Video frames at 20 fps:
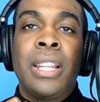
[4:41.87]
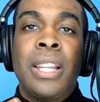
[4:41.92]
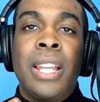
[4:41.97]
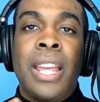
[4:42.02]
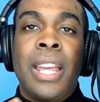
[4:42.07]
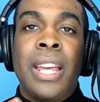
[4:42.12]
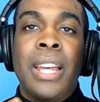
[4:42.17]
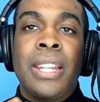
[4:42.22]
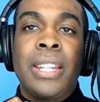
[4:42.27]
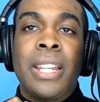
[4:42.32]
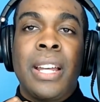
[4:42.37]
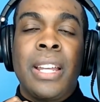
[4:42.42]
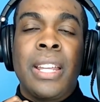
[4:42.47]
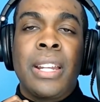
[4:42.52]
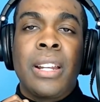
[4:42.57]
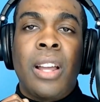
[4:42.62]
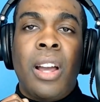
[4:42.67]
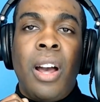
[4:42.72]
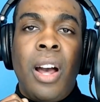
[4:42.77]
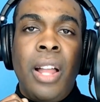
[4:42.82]
And
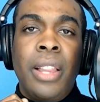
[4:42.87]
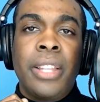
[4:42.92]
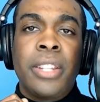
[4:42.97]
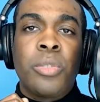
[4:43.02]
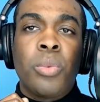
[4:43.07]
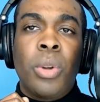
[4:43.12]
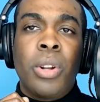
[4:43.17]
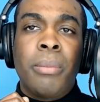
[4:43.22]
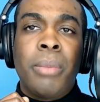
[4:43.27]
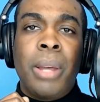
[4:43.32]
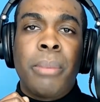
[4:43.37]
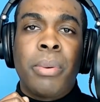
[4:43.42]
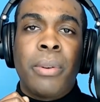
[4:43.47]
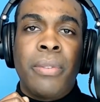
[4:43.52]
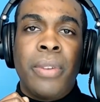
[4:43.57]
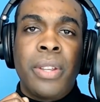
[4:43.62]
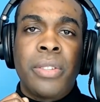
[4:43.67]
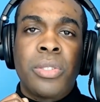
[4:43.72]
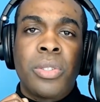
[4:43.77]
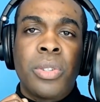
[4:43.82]
in college, one of my
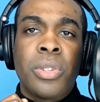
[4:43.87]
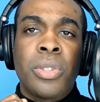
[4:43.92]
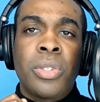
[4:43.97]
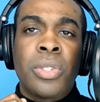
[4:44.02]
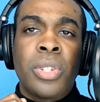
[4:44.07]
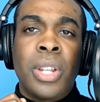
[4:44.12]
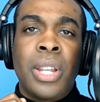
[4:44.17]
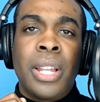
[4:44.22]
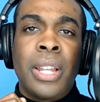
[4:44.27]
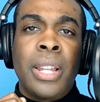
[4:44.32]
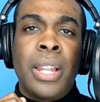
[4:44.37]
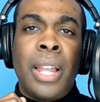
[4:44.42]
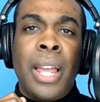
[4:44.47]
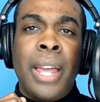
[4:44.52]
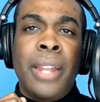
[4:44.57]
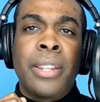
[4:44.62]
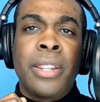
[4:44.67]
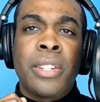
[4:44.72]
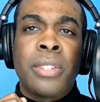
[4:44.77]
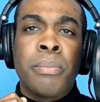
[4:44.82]
professors
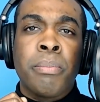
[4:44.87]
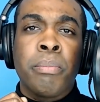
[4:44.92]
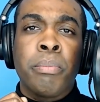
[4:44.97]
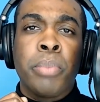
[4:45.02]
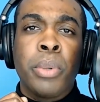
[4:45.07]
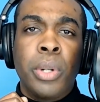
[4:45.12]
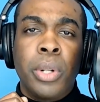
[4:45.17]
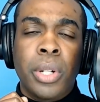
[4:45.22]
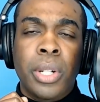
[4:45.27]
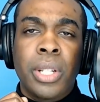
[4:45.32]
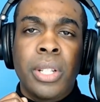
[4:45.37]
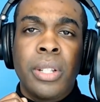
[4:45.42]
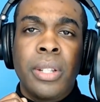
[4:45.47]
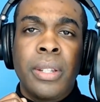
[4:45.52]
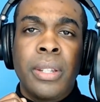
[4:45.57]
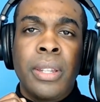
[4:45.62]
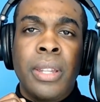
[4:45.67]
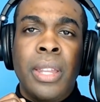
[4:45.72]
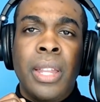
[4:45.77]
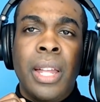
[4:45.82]
had this book
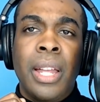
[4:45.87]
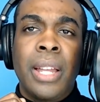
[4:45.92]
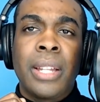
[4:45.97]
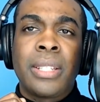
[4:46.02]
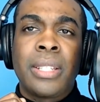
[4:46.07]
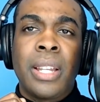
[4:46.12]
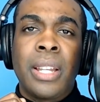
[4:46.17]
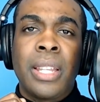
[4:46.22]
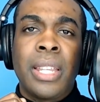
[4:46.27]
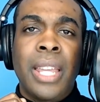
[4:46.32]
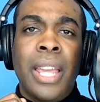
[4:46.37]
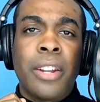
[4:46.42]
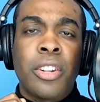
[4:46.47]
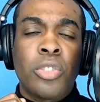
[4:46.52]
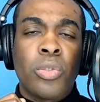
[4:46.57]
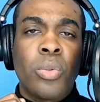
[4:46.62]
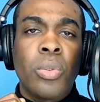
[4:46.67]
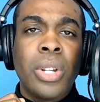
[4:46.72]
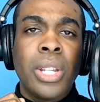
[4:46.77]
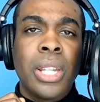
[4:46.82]
that he had
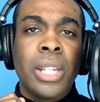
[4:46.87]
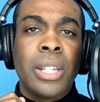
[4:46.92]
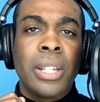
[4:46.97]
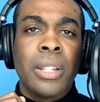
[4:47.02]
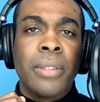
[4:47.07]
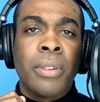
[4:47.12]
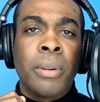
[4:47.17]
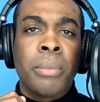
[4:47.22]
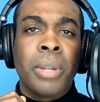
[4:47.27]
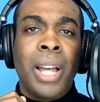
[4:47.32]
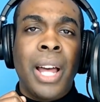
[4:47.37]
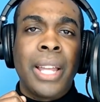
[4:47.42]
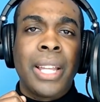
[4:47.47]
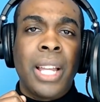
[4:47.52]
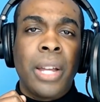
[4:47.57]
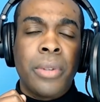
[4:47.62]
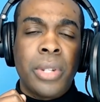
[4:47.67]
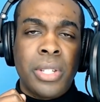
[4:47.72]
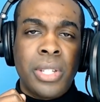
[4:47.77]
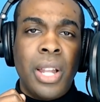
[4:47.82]
us read from Guy
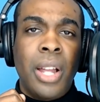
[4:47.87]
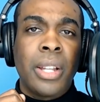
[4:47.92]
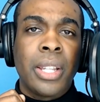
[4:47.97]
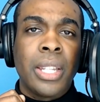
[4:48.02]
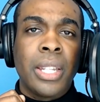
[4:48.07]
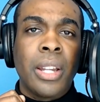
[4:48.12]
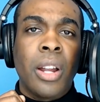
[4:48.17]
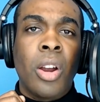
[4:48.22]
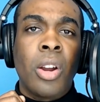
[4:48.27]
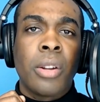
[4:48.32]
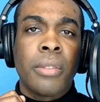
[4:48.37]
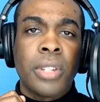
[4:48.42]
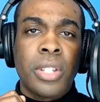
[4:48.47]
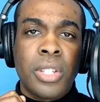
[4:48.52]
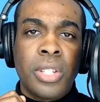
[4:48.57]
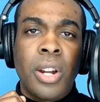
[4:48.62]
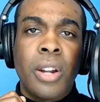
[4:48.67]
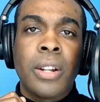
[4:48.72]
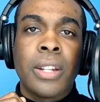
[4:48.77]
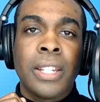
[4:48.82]
Kawasaki, The Art of the
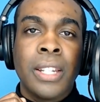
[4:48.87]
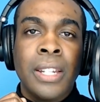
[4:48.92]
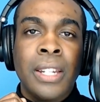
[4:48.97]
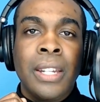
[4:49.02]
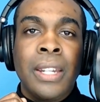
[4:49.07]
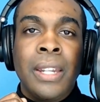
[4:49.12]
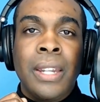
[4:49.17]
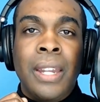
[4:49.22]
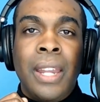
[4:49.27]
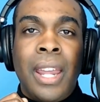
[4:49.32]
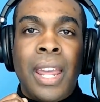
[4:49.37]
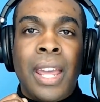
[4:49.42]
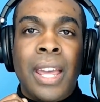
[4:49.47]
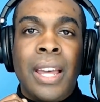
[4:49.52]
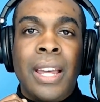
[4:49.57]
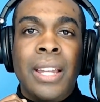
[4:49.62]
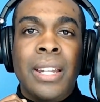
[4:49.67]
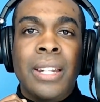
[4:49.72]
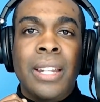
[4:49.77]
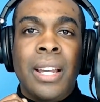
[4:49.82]
Start.
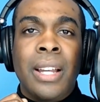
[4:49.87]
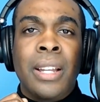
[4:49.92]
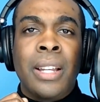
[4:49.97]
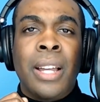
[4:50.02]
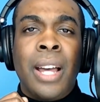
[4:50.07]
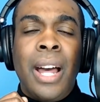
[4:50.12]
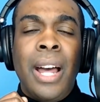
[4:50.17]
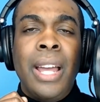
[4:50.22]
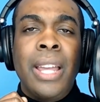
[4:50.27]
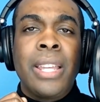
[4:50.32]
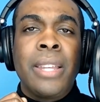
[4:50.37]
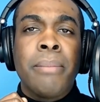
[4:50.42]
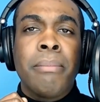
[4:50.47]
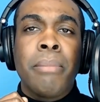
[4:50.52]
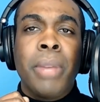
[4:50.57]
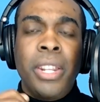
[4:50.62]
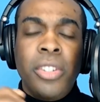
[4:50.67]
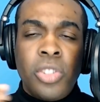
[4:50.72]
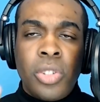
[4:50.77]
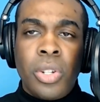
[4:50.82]
And Guy
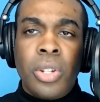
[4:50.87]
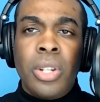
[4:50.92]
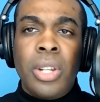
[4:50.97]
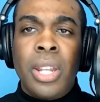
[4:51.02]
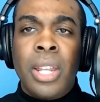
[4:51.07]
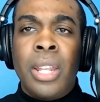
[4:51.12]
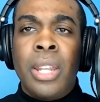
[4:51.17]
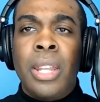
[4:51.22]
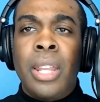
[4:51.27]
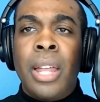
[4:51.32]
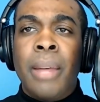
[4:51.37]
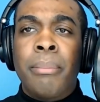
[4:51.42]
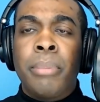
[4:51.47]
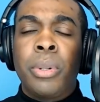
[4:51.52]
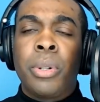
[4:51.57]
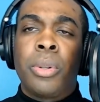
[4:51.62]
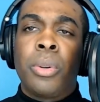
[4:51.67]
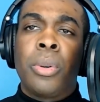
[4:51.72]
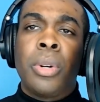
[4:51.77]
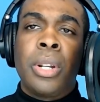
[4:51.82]
mentioned in that
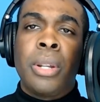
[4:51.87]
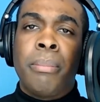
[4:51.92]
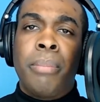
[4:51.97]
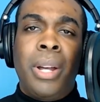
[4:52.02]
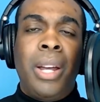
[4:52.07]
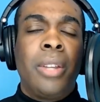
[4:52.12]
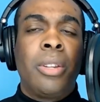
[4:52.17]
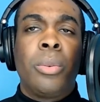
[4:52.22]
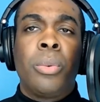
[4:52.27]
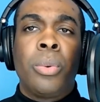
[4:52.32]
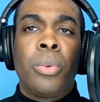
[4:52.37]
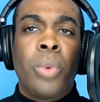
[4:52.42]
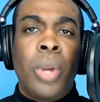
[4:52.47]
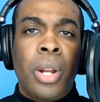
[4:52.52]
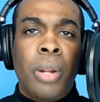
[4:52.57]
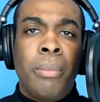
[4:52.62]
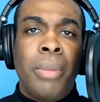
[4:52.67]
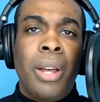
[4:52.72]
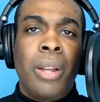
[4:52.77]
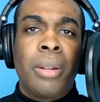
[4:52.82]
book, or in the bio we
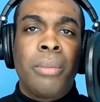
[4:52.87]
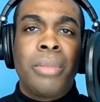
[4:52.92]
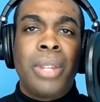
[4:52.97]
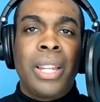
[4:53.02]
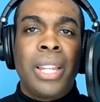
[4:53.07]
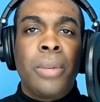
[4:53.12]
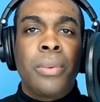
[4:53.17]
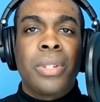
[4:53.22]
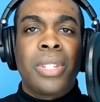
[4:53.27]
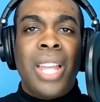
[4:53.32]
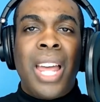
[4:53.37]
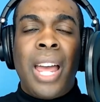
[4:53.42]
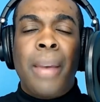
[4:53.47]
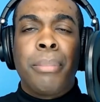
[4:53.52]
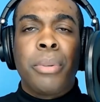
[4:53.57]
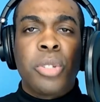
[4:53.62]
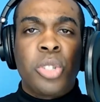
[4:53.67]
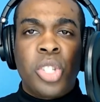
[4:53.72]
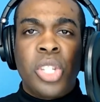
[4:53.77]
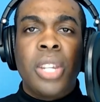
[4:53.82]
read about him, that he was
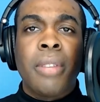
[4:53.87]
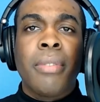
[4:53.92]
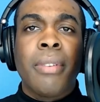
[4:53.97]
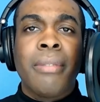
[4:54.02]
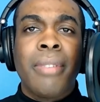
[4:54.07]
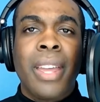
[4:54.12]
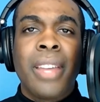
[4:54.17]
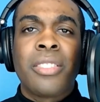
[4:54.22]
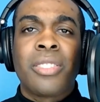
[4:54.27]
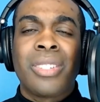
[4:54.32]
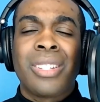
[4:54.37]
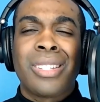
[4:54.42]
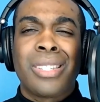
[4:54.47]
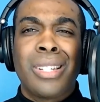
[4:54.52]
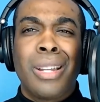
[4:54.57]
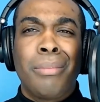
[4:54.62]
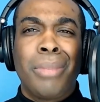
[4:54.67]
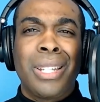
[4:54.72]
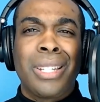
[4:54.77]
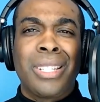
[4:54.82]
Apple's chief evangelist.
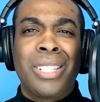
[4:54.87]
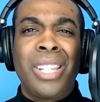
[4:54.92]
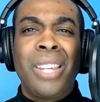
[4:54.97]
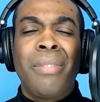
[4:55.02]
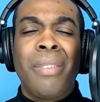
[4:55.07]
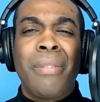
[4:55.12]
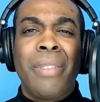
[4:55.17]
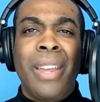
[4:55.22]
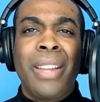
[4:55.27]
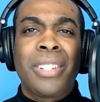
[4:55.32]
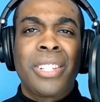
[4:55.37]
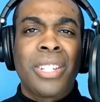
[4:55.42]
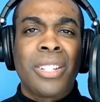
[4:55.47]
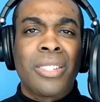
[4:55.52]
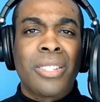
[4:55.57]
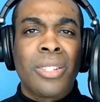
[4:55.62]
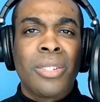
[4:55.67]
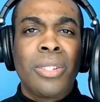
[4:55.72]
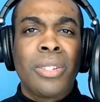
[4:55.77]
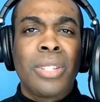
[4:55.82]
And I'm like, chief
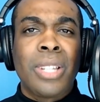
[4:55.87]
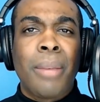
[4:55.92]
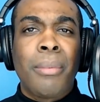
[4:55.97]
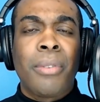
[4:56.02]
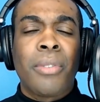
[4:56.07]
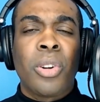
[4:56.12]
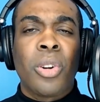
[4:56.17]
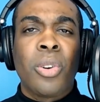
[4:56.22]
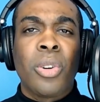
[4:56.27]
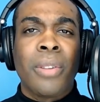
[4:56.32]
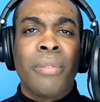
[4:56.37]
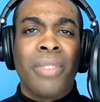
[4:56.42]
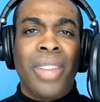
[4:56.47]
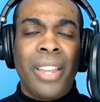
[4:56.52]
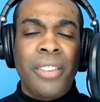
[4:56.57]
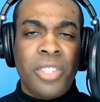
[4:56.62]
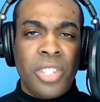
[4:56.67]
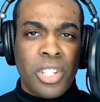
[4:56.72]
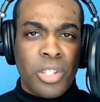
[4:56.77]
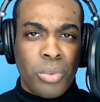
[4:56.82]
evangelist? The only time I ever heard
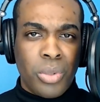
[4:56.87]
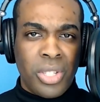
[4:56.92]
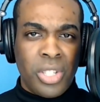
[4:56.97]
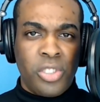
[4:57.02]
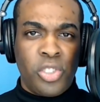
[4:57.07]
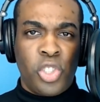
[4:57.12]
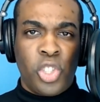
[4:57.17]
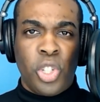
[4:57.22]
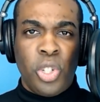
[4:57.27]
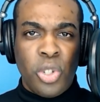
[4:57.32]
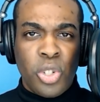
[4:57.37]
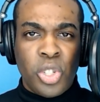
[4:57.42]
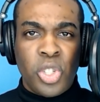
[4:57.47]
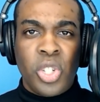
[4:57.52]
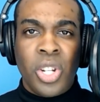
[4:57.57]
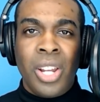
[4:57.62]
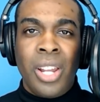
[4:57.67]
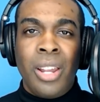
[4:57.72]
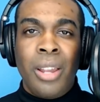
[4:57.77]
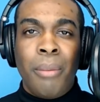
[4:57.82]
evangelist was in
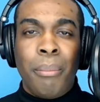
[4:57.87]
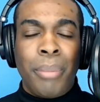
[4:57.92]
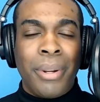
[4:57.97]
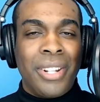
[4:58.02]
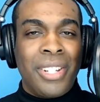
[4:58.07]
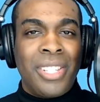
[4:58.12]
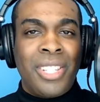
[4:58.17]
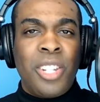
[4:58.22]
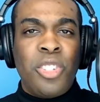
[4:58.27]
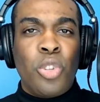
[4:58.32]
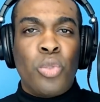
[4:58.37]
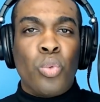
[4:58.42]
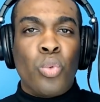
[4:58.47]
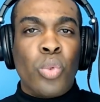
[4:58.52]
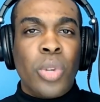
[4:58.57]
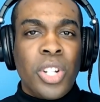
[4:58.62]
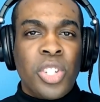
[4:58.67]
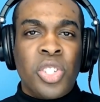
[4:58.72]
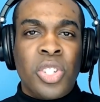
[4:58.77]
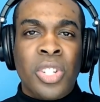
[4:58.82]
church, but it's such a
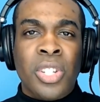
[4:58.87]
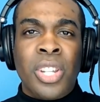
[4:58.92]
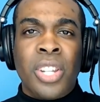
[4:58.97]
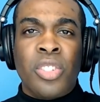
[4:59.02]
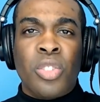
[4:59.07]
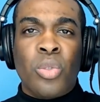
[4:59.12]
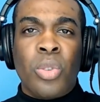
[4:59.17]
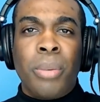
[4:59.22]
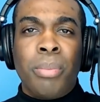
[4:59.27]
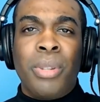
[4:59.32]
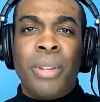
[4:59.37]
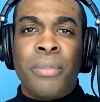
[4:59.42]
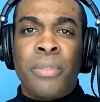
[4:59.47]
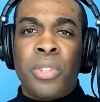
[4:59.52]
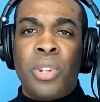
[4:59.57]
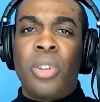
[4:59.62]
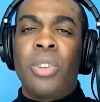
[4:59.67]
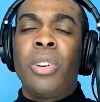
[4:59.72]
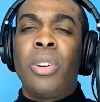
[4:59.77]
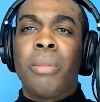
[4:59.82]
rich descriptive
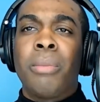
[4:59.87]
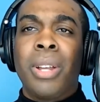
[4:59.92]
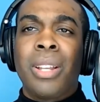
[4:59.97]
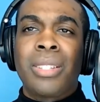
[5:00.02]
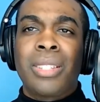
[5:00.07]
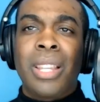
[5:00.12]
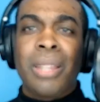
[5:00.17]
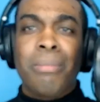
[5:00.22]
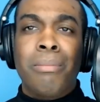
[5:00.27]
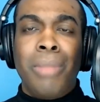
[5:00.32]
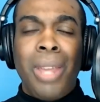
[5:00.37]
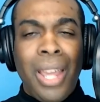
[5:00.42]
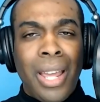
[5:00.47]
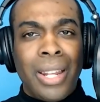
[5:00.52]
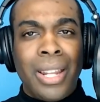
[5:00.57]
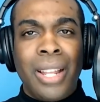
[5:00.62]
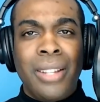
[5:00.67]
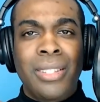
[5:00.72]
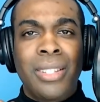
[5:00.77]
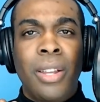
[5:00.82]
term. I was like,
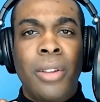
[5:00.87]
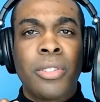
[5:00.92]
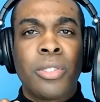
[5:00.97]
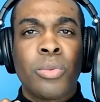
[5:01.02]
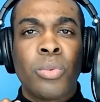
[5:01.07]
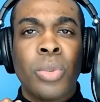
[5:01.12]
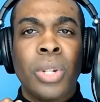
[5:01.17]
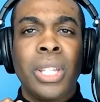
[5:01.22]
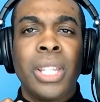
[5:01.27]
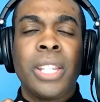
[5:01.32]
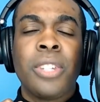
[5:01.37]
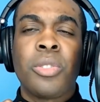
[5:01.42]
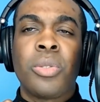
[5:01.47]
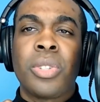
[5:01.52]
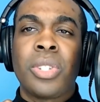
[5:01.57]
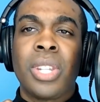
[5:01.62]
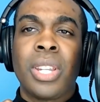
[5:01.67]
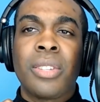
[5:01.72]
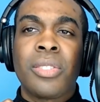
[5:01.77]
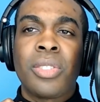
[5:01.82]
man, that sounds really
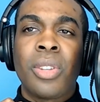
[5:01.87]
interesting.